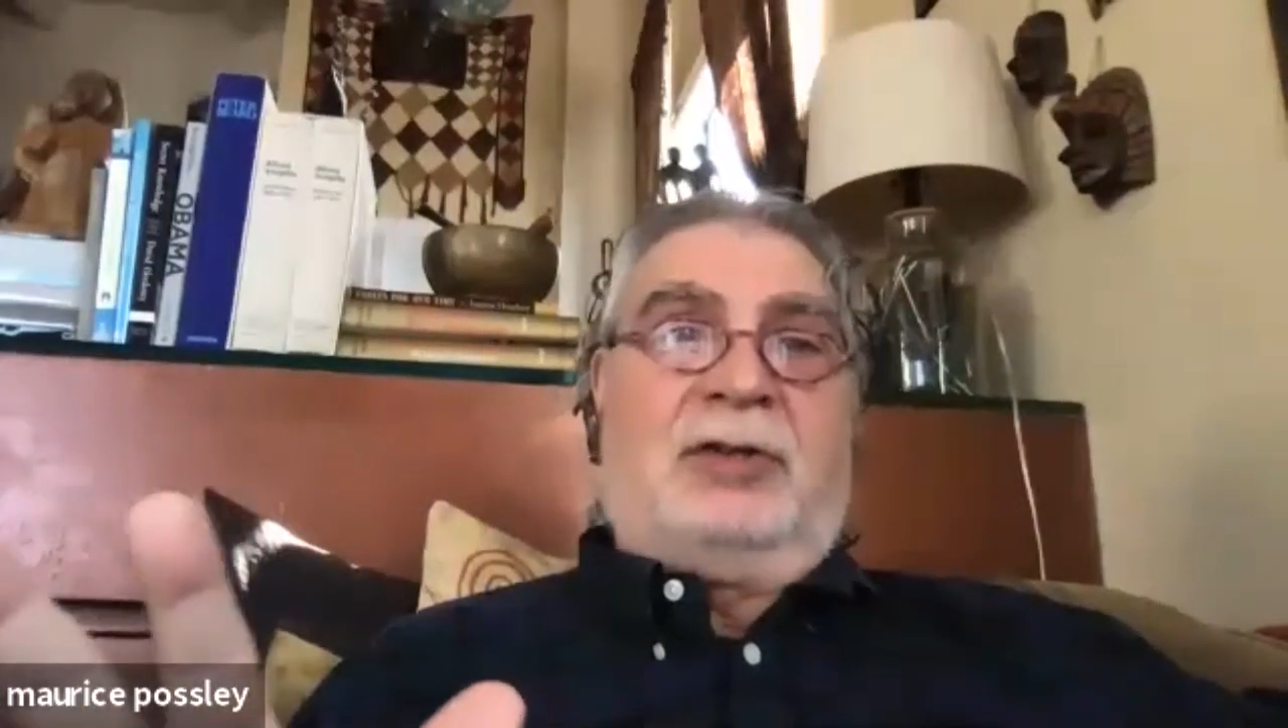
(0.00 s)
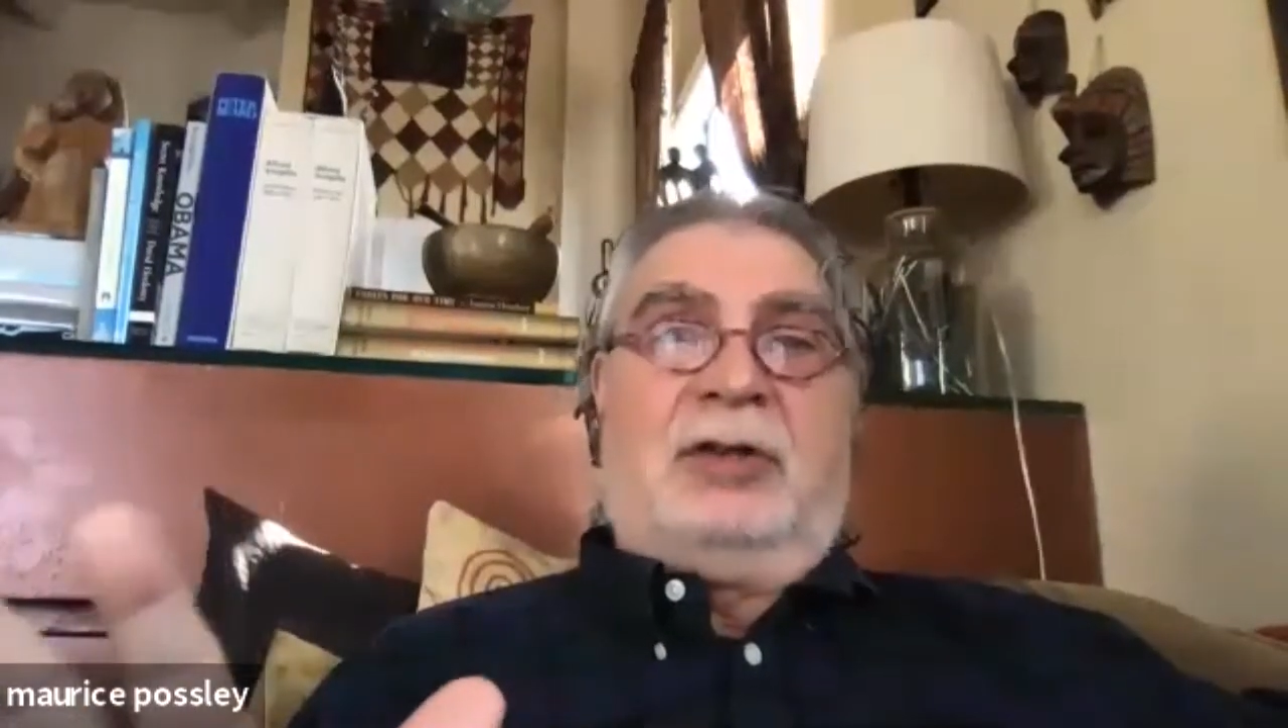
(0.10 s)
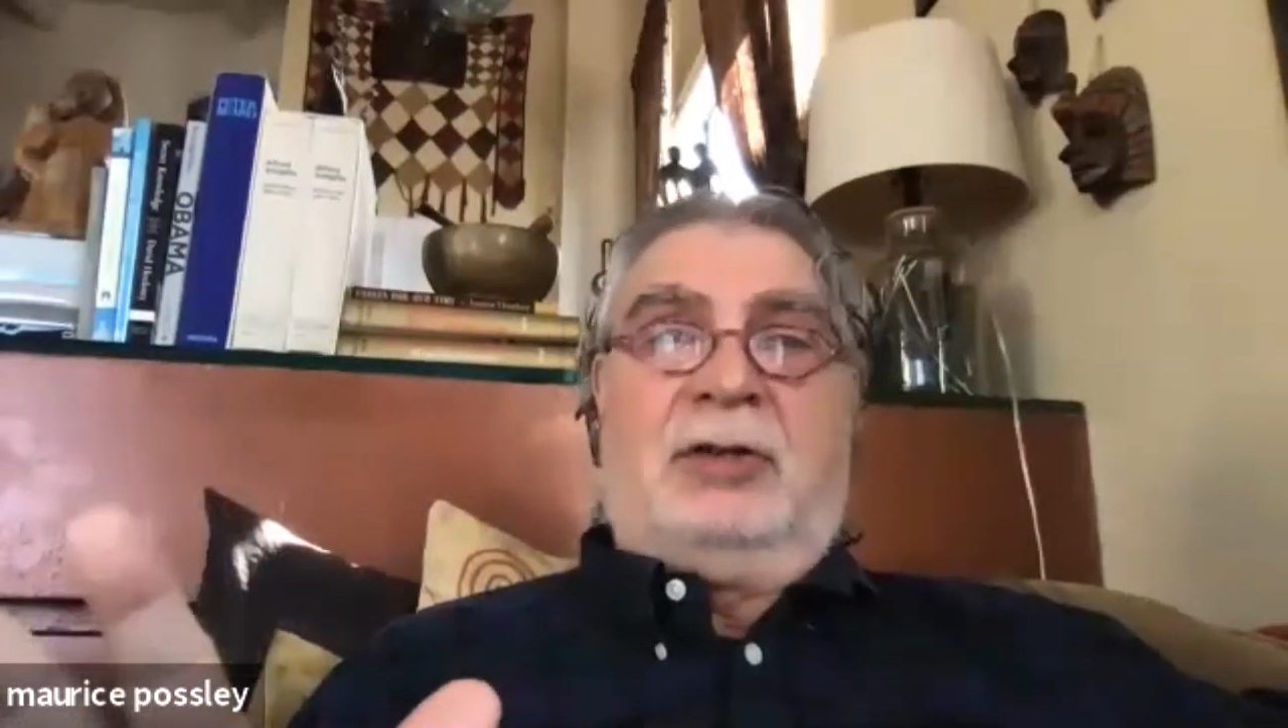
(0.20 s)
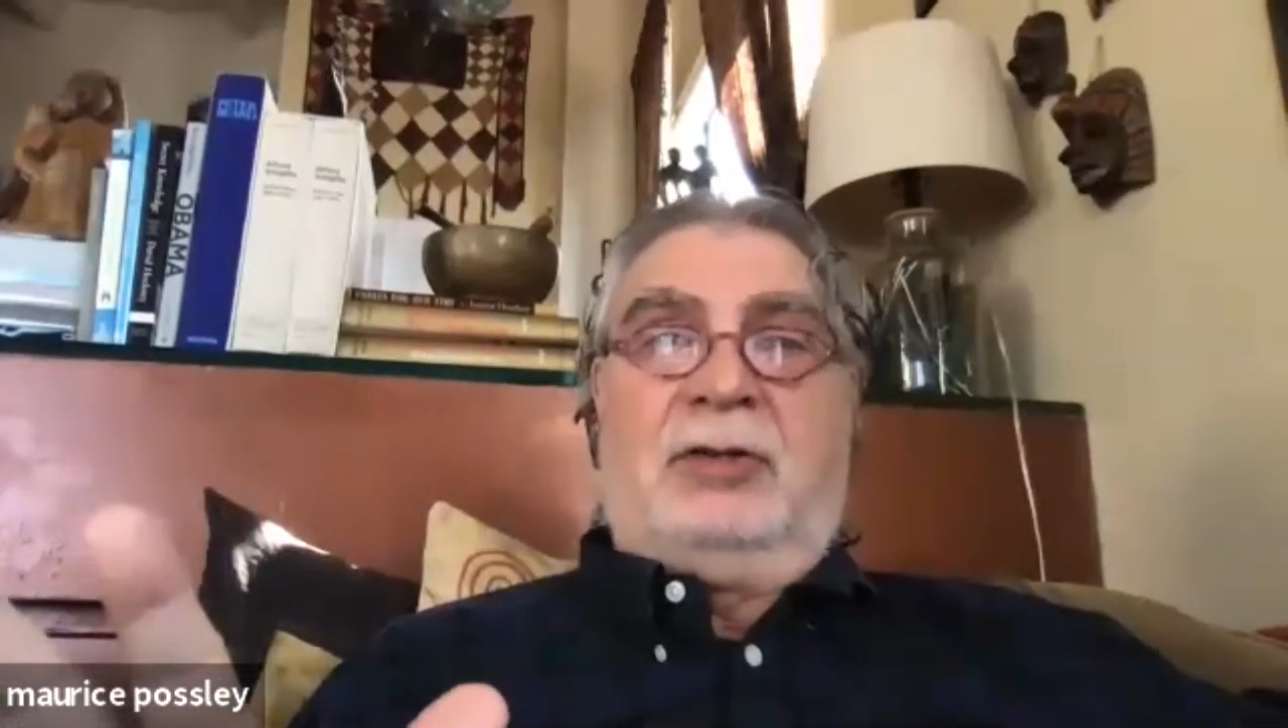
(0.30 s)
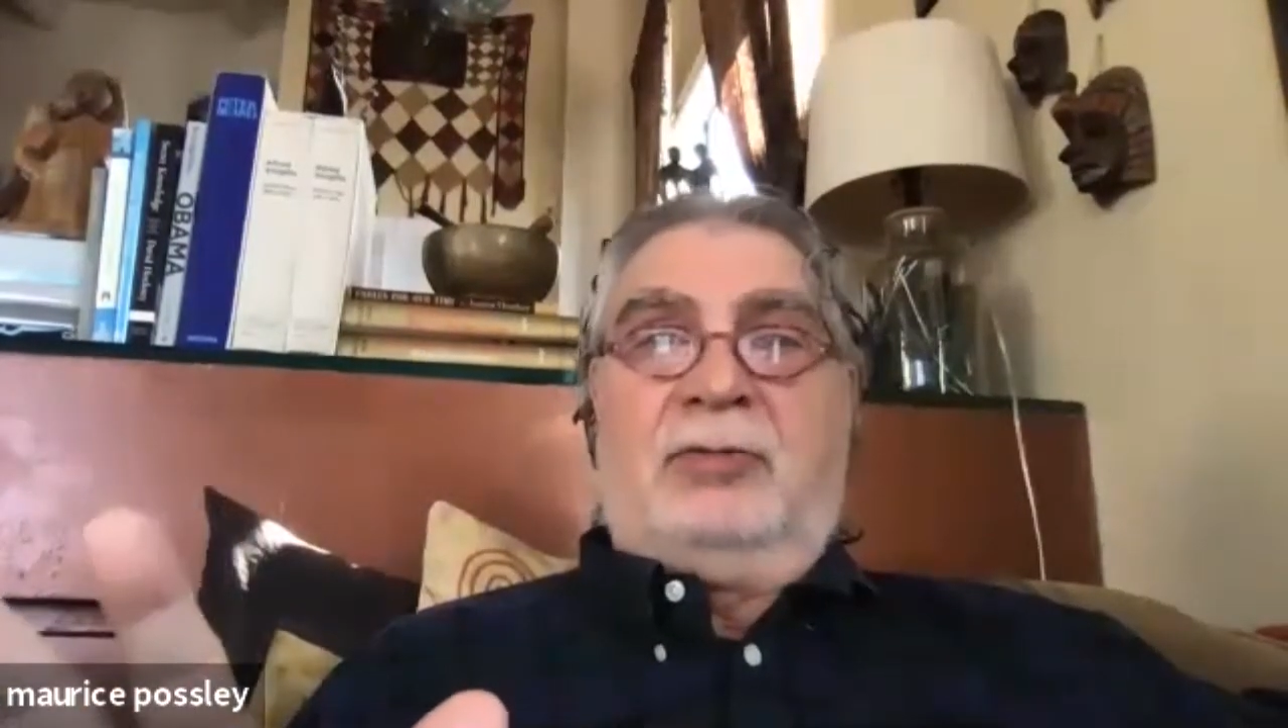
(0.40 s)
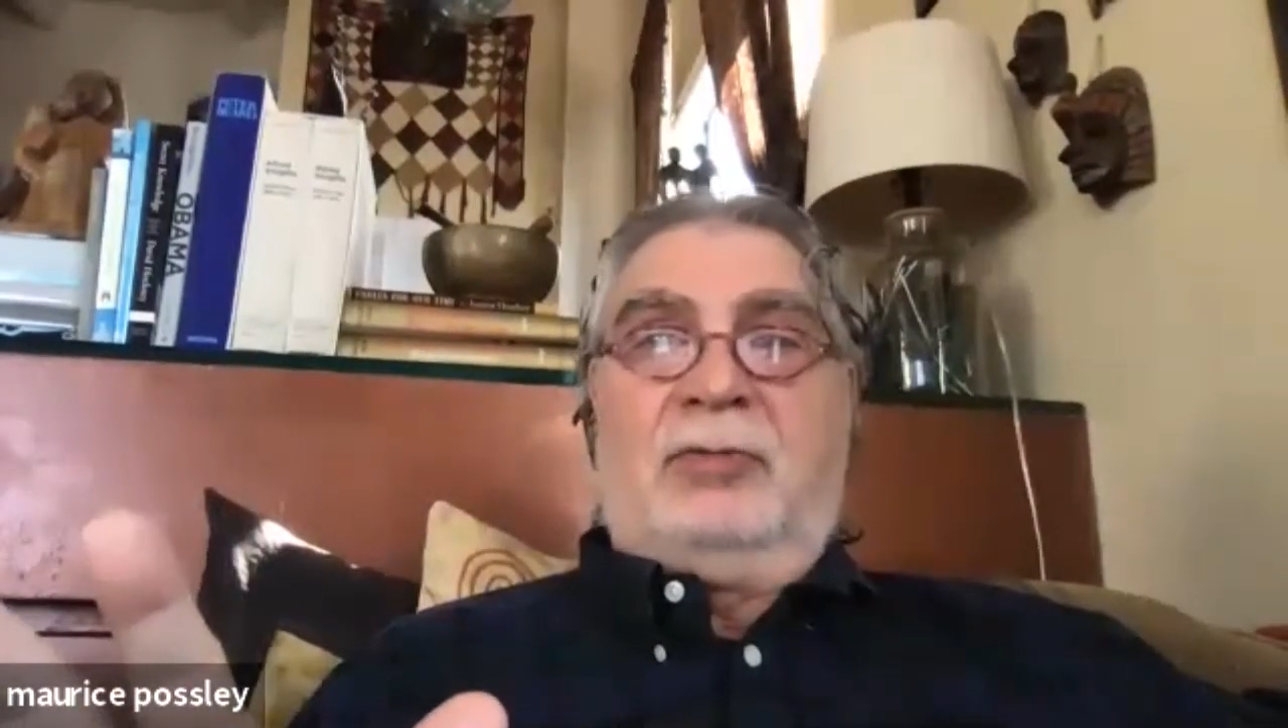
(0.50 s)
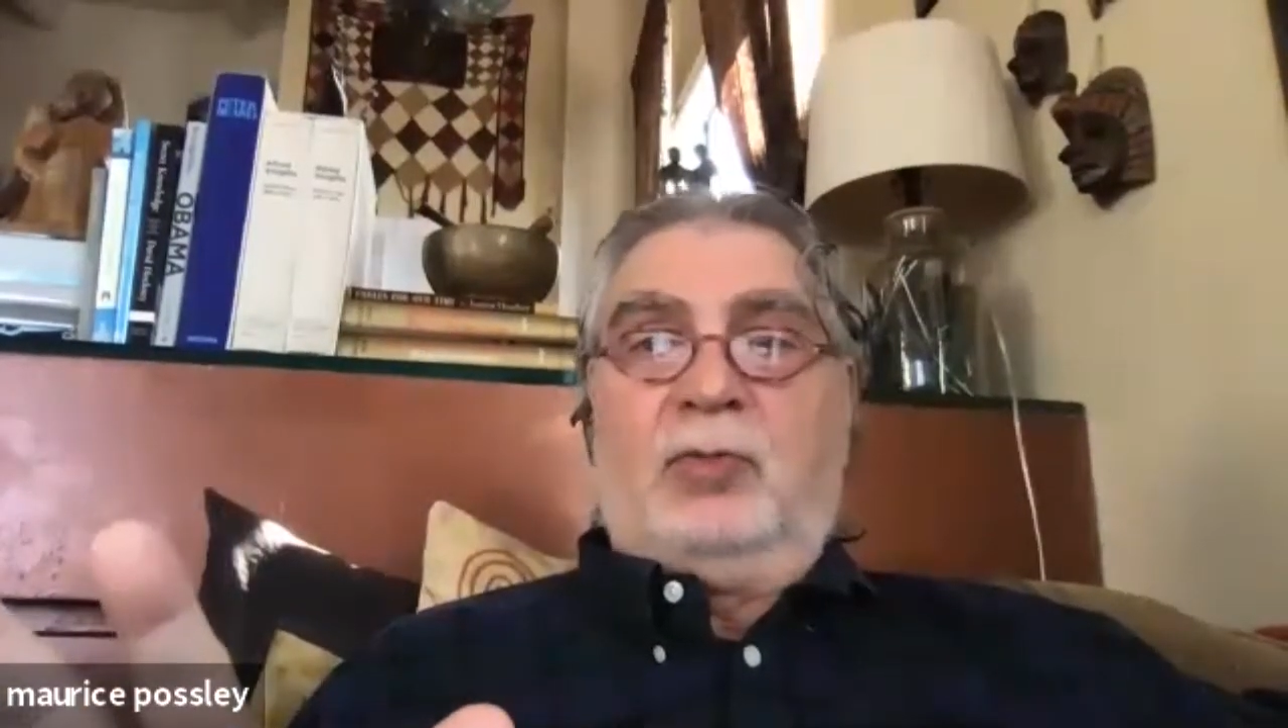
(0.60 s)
to you,